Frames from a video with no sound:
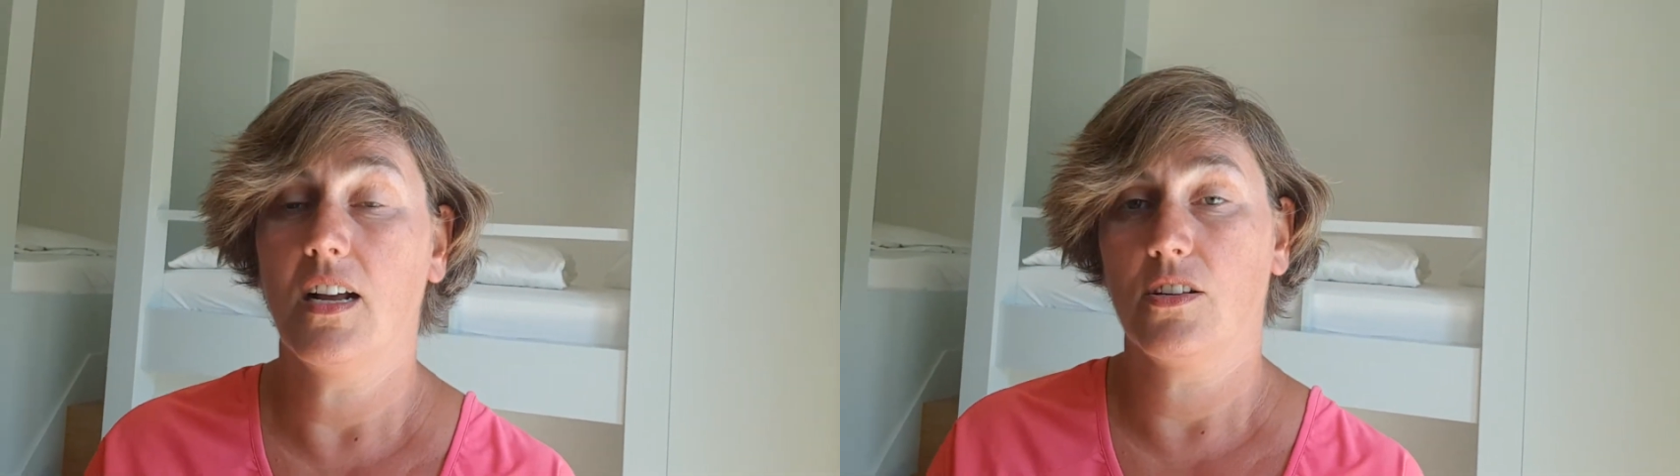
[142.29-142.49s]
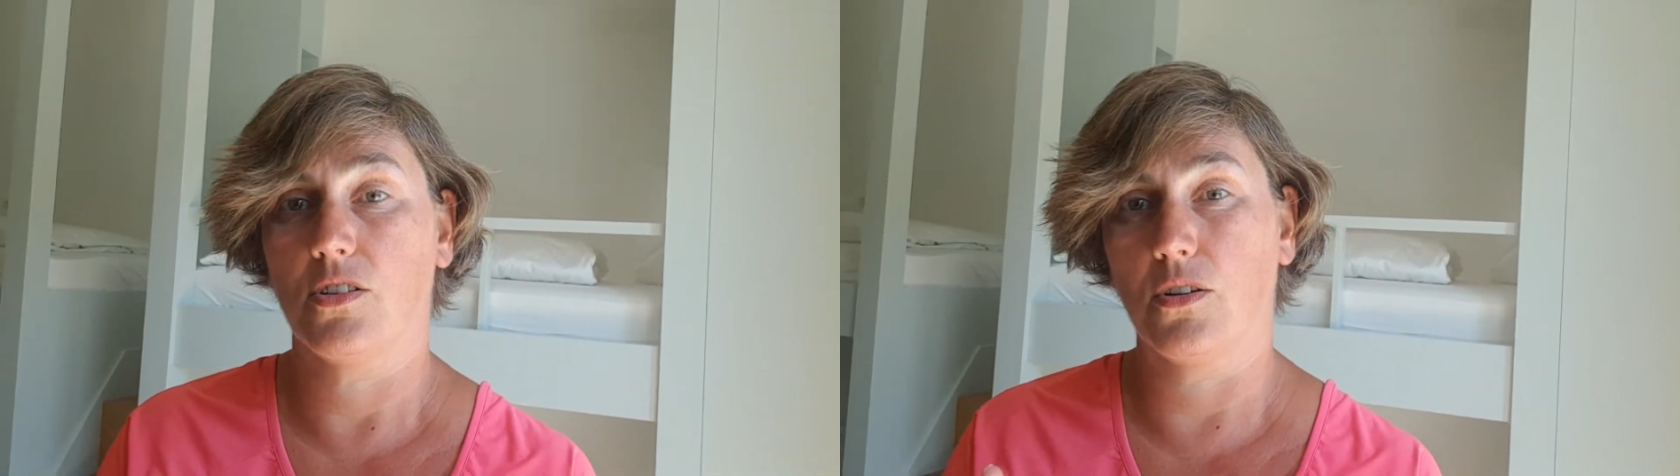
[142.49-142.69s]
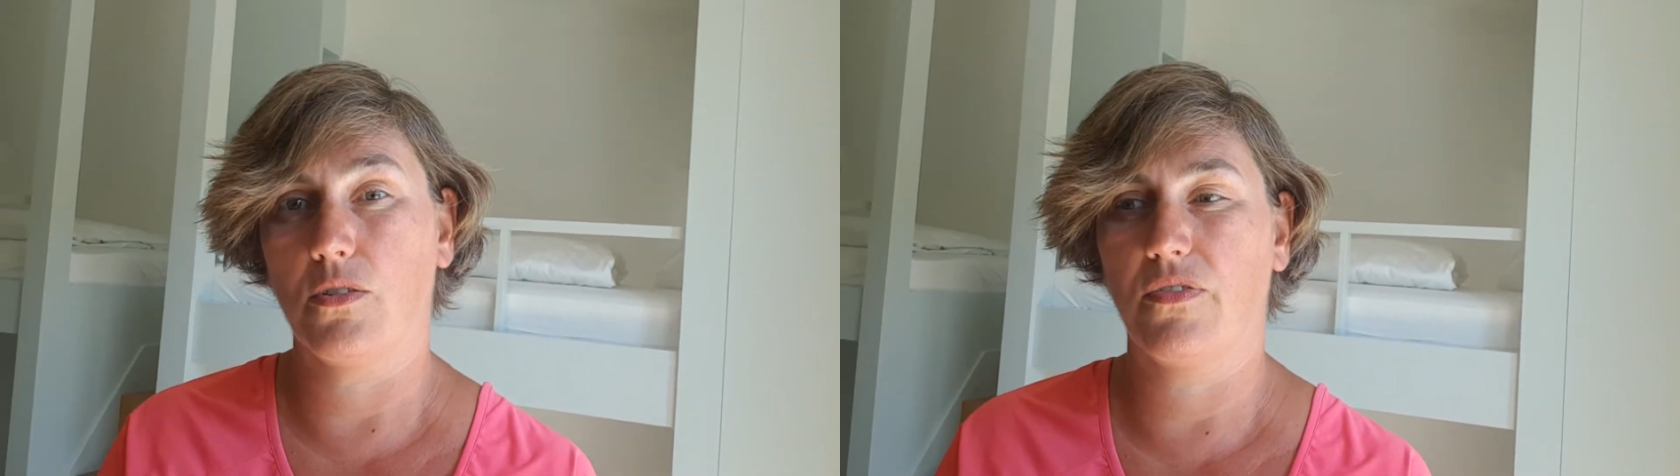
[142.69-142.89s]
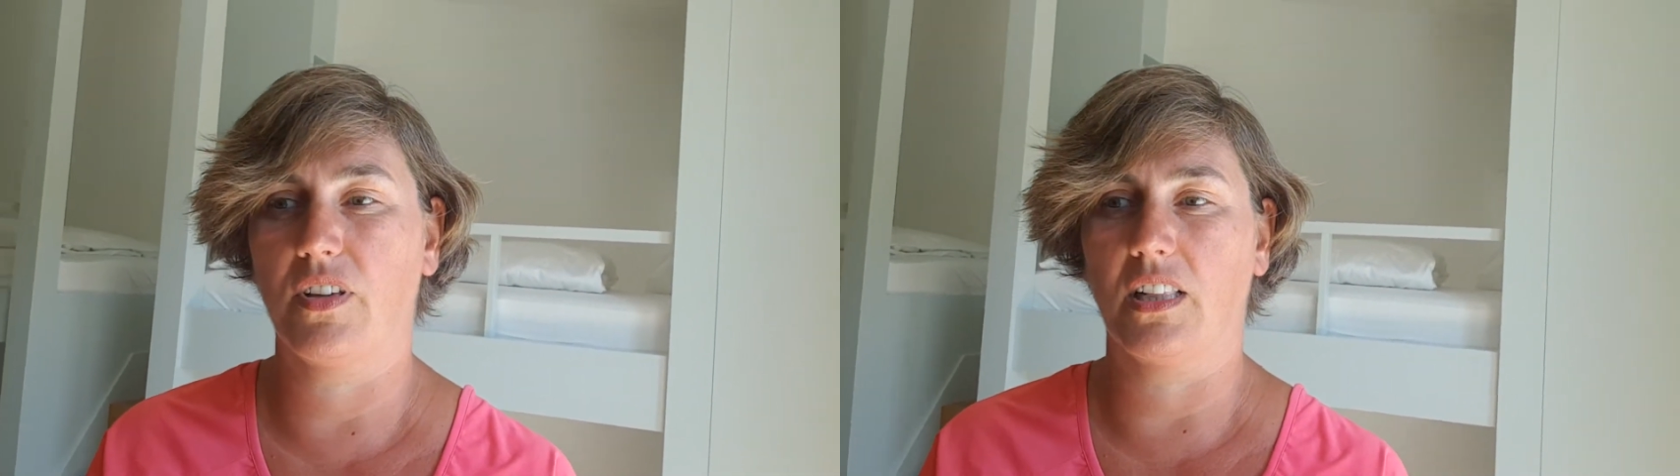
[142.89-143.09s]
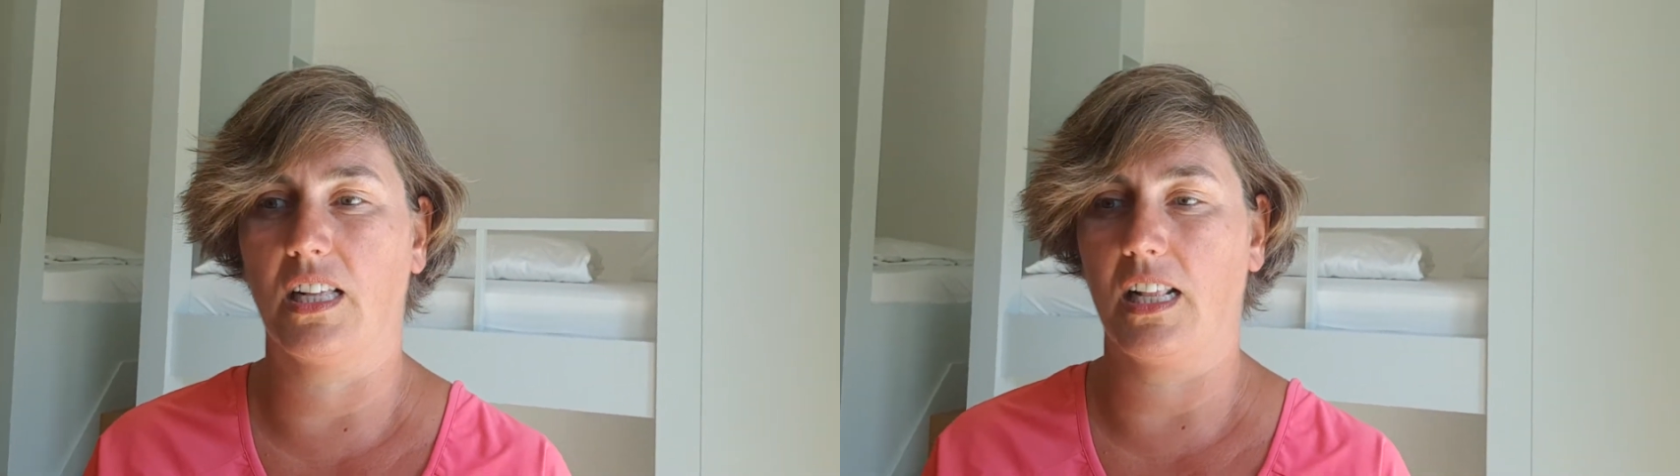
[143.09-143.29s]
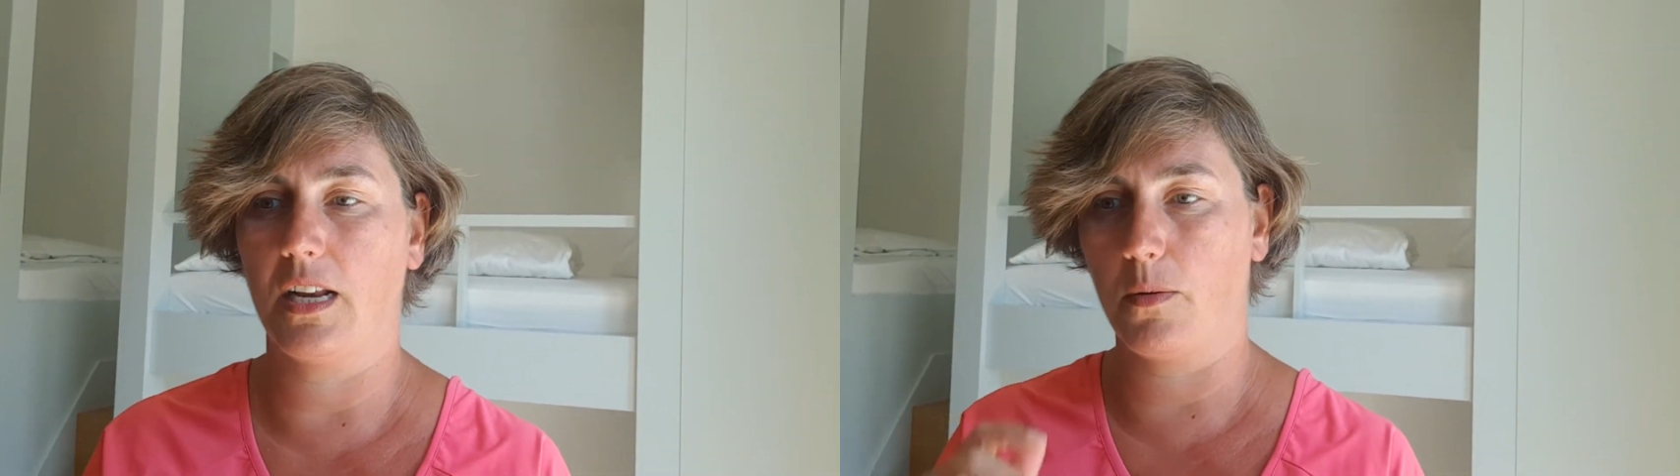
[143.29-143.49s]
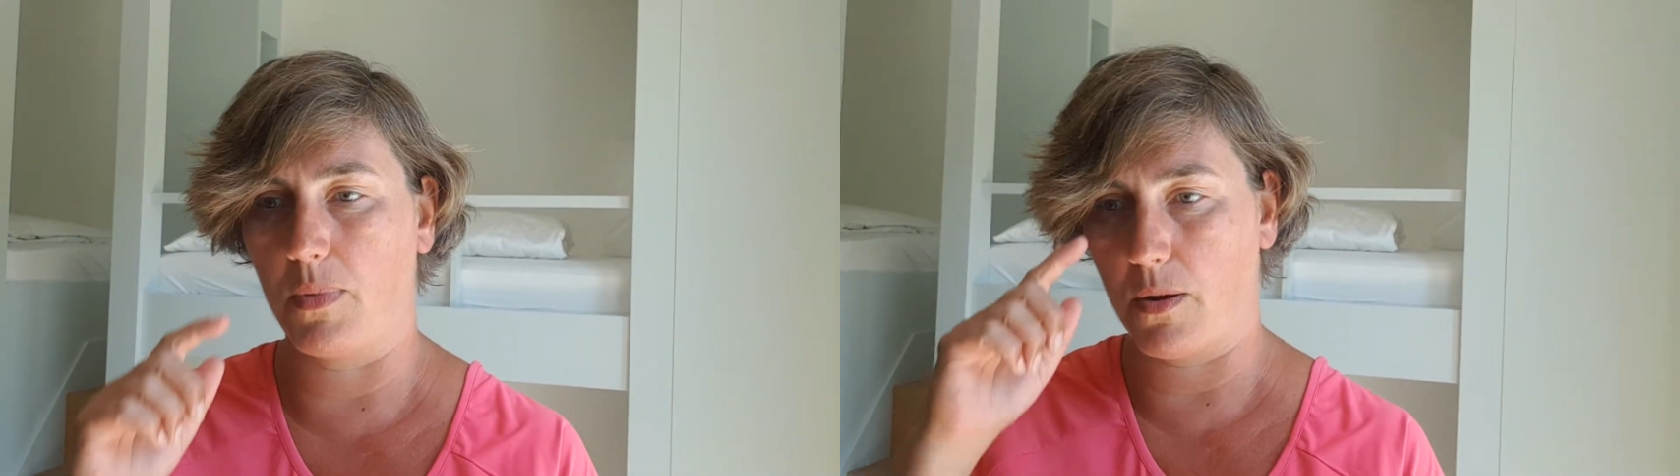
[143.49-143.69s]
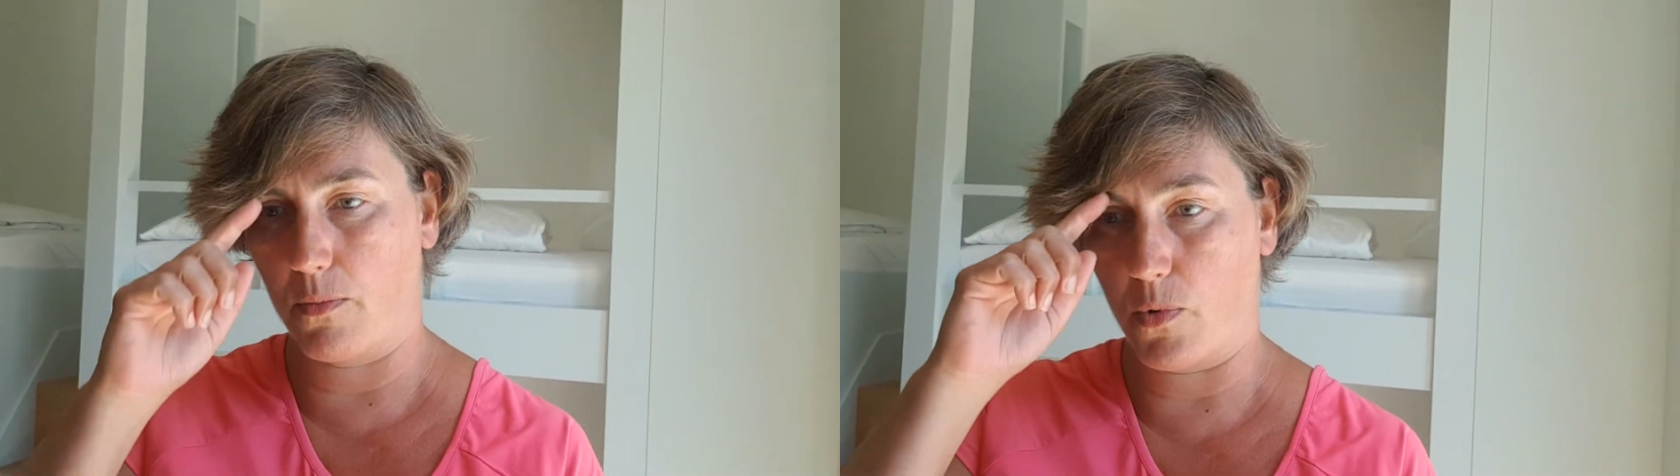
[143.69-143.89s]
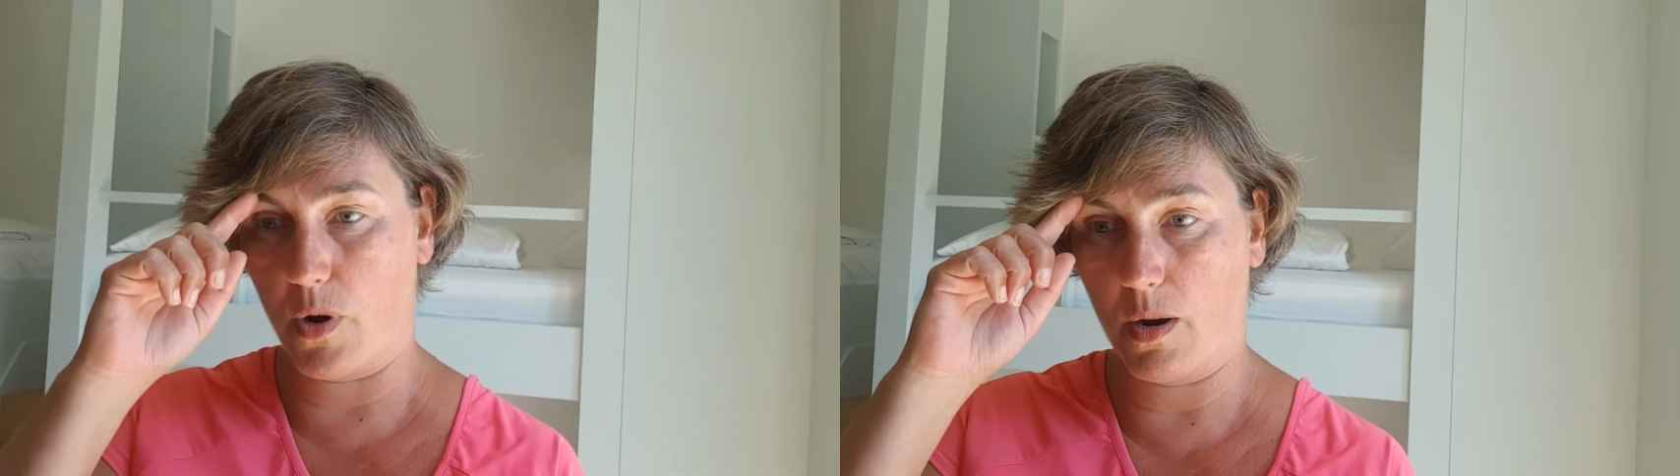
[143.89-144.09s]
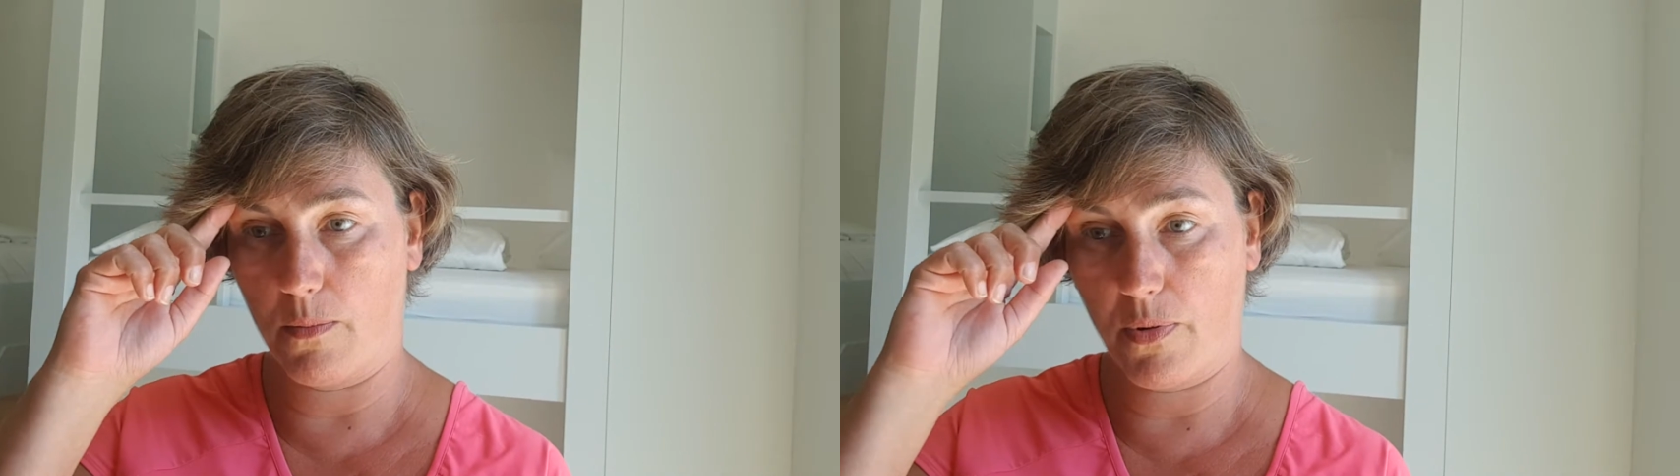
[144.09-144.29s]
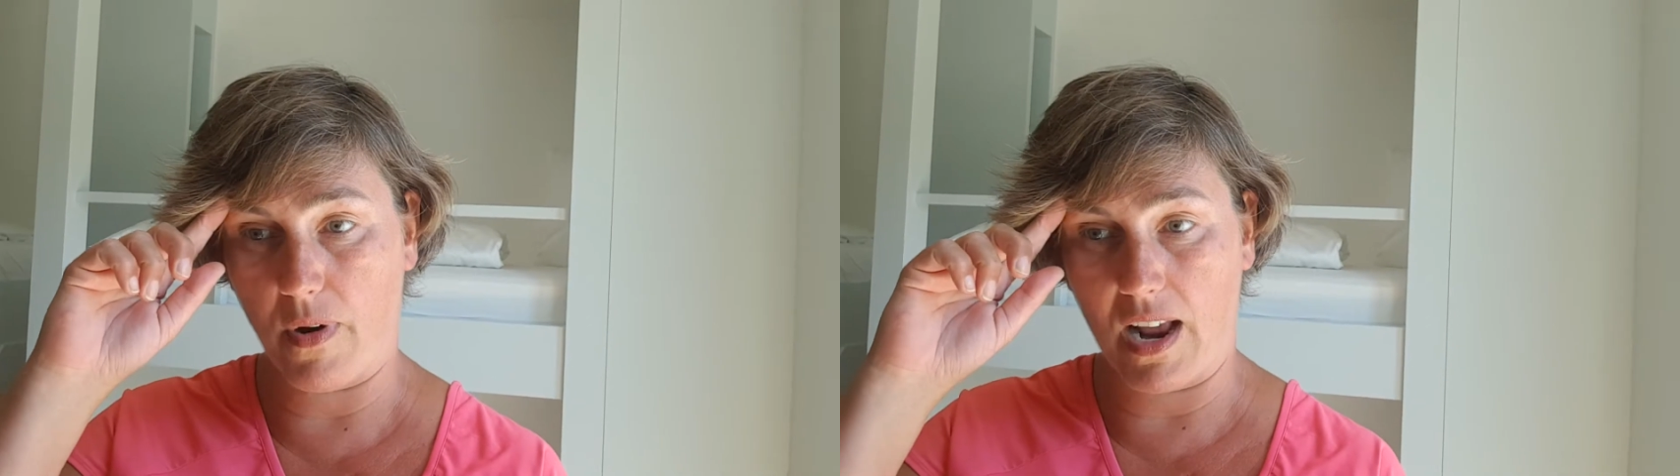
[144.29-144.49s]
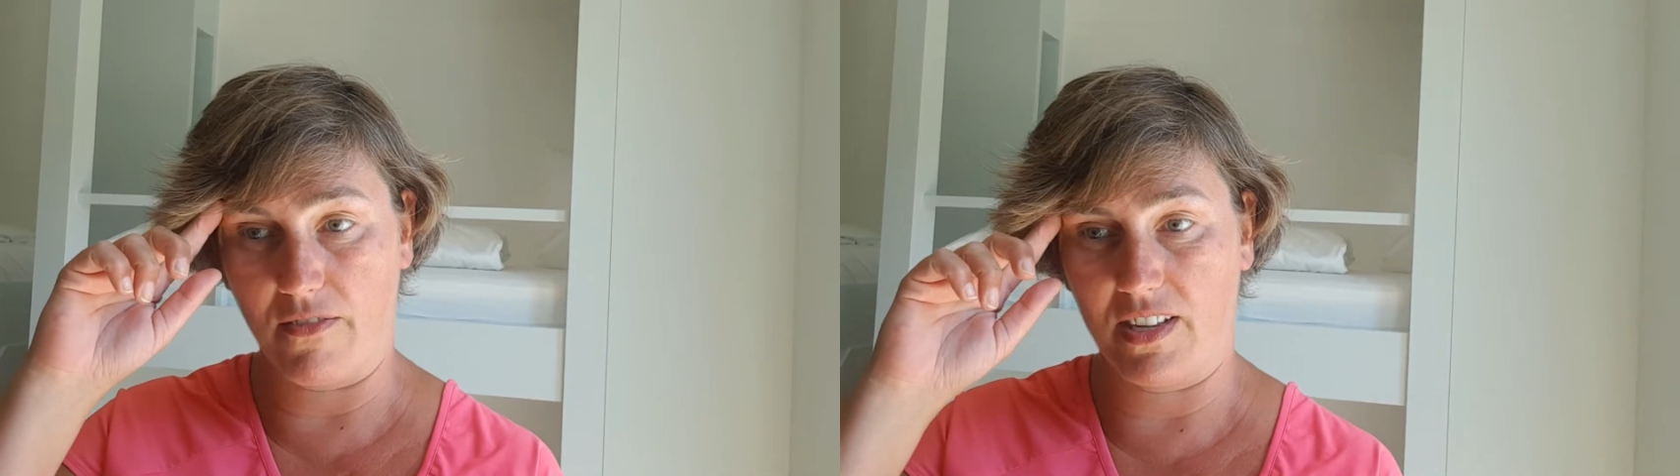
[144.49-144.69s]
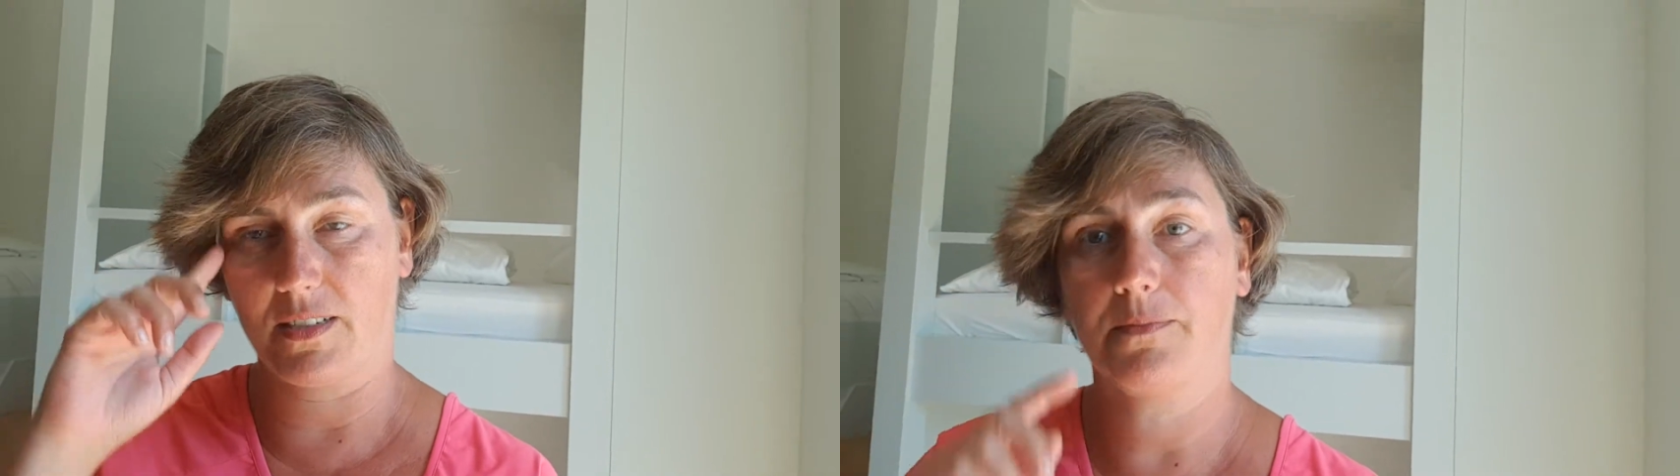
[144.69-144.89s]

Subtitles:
so you feel a little bit more private.